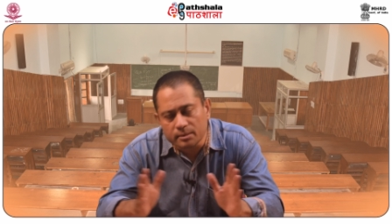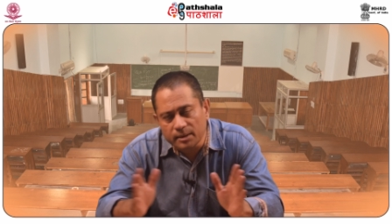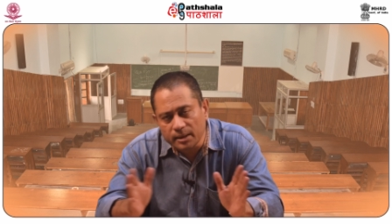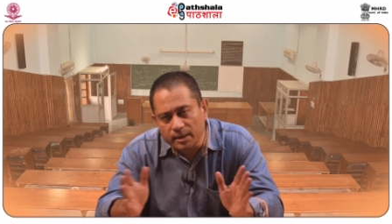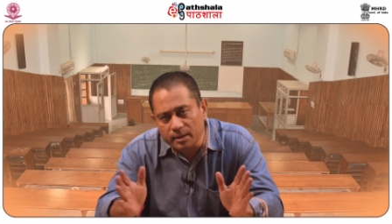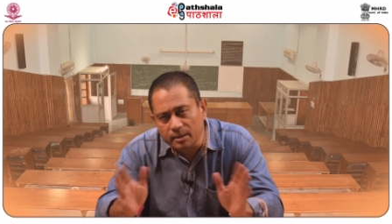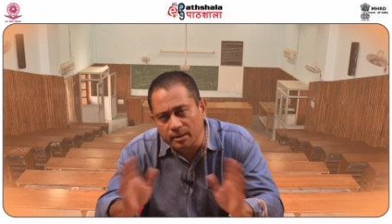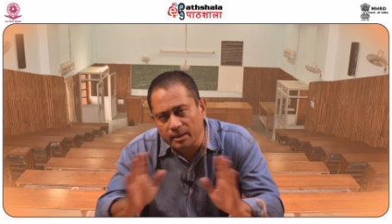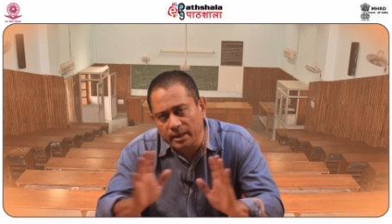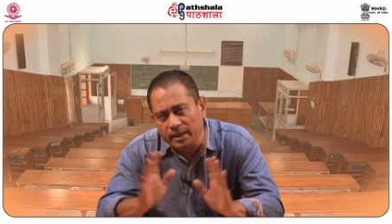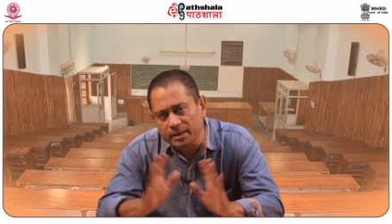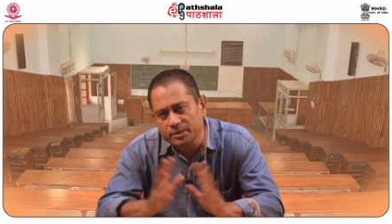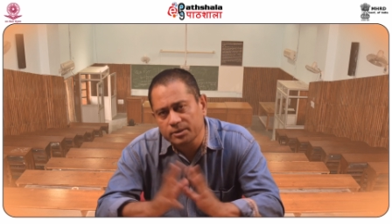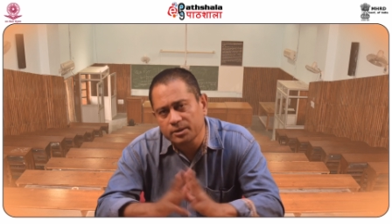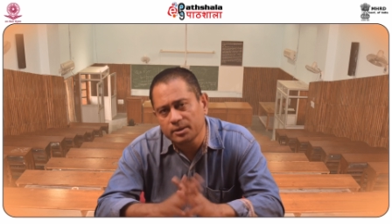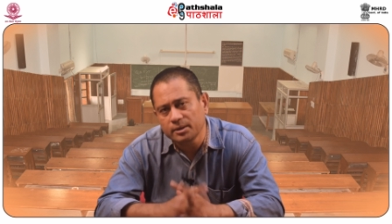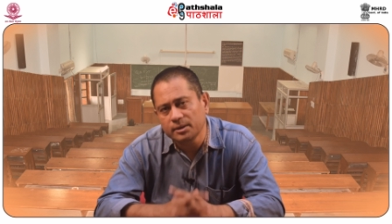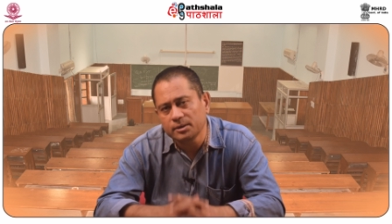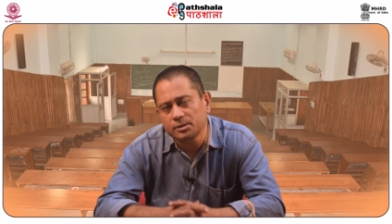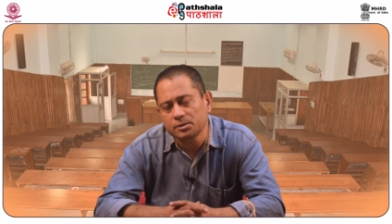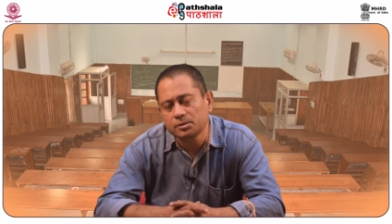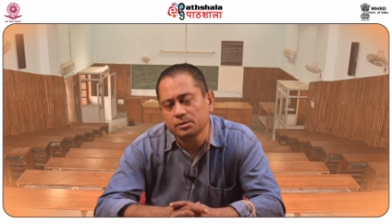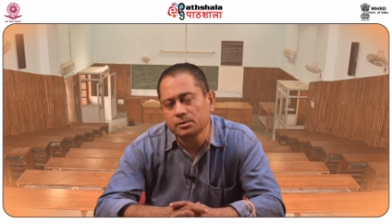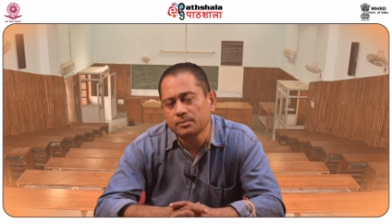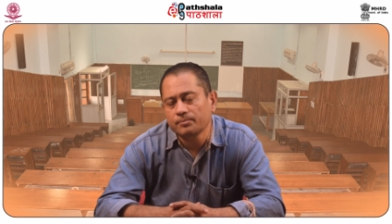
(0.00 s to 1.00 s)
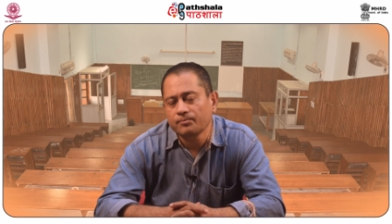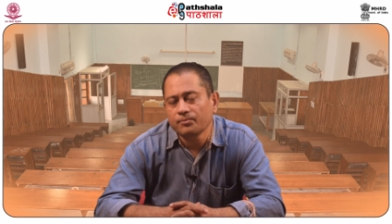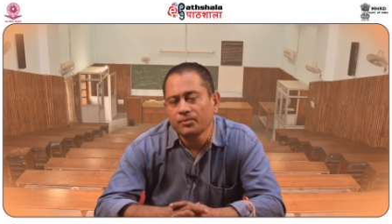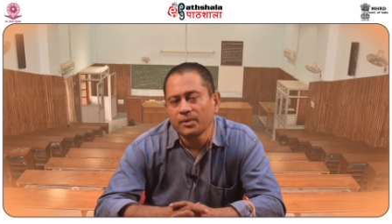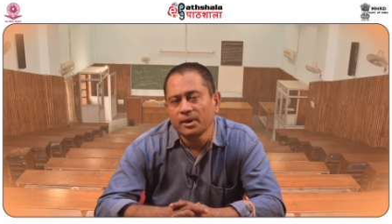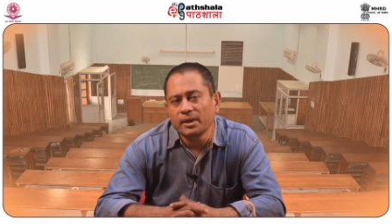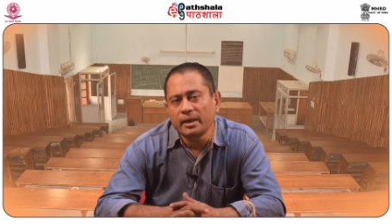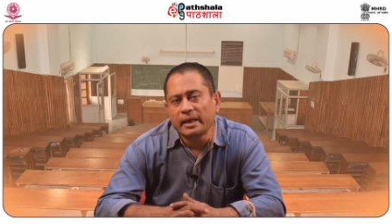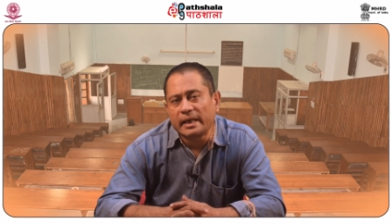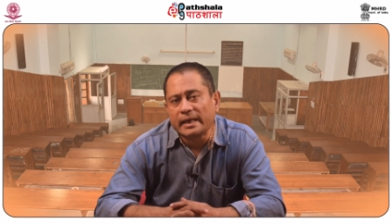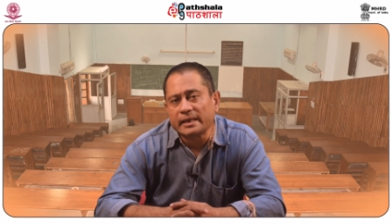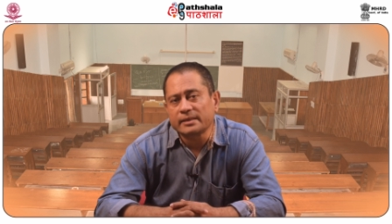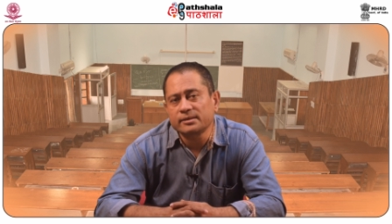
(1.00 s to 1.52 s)
the interaction is
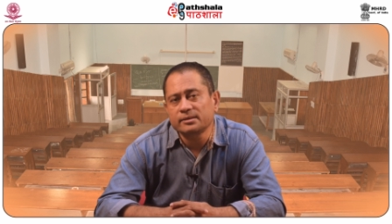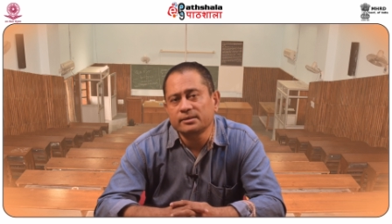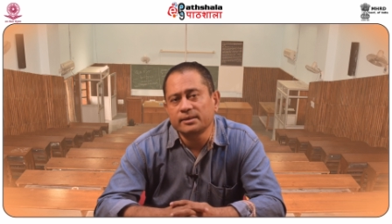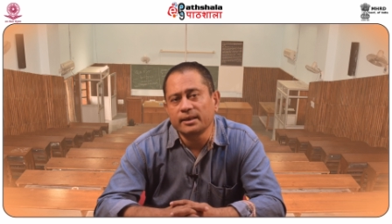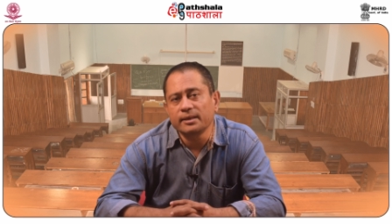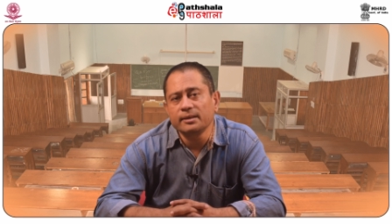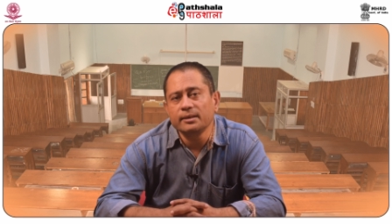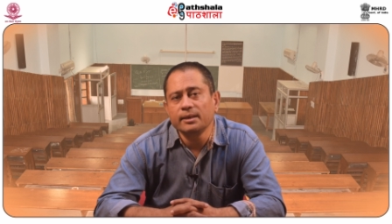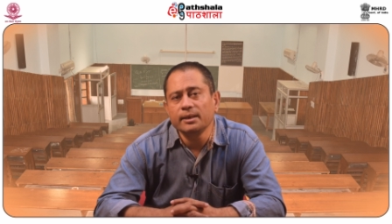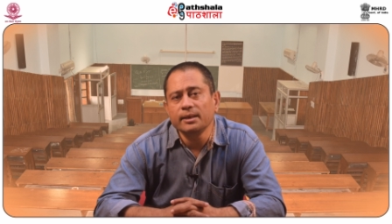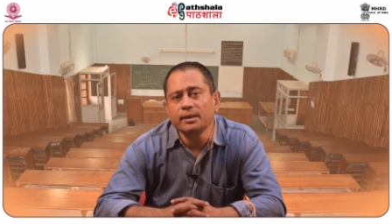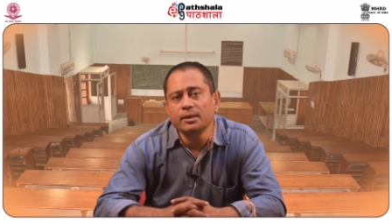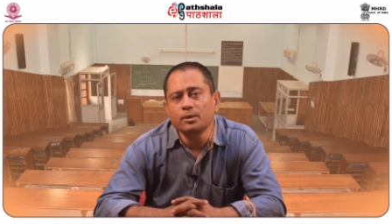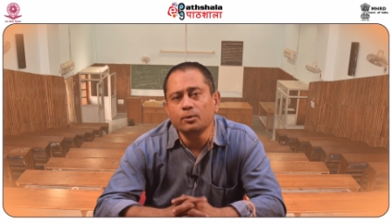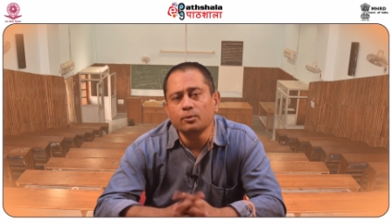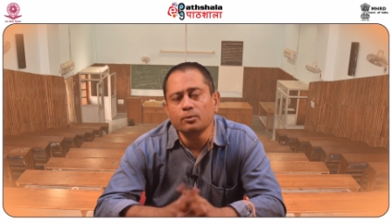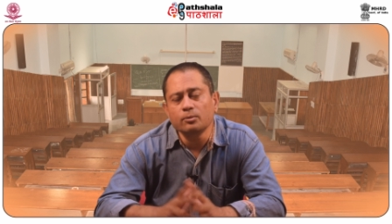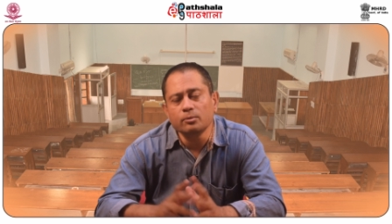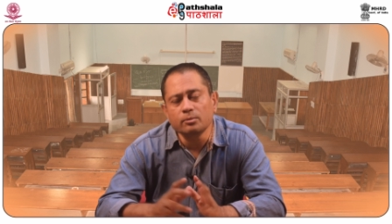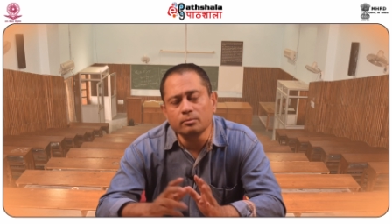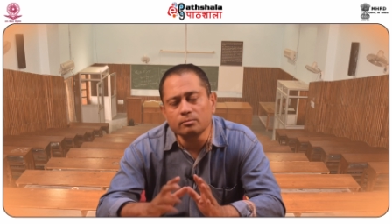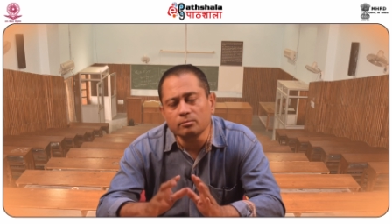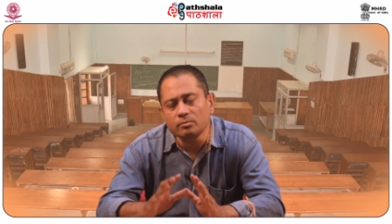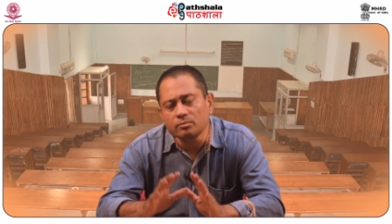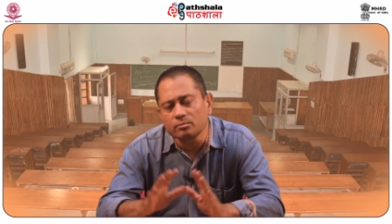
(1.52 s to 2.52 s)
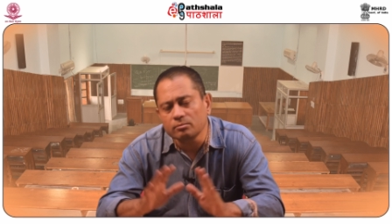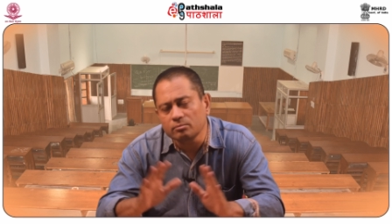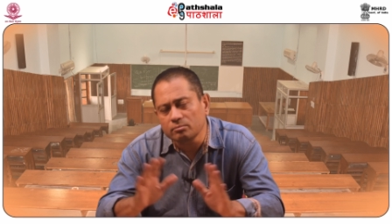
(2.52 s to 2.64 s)
extending to